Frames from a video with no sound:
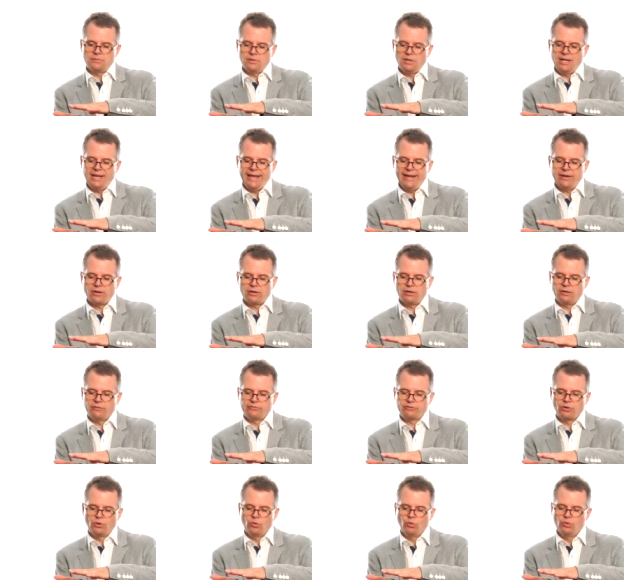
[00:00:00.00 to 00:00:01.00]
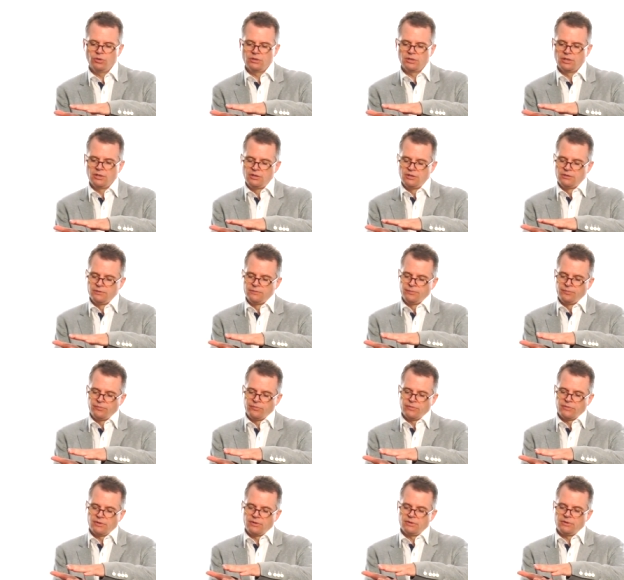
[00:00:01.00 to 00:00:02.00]
layer of gold,
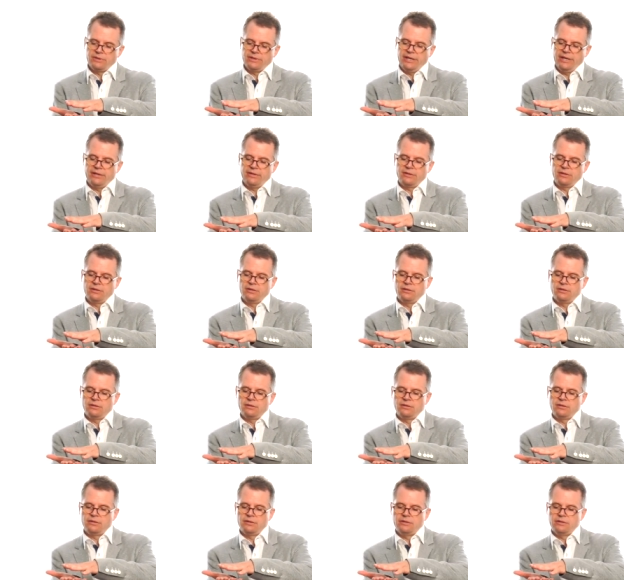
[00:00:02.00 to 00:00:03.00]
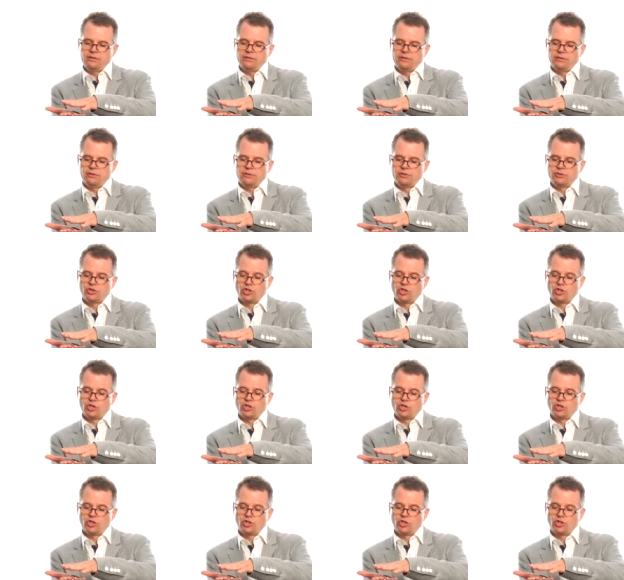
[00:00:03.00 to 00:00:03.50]
then the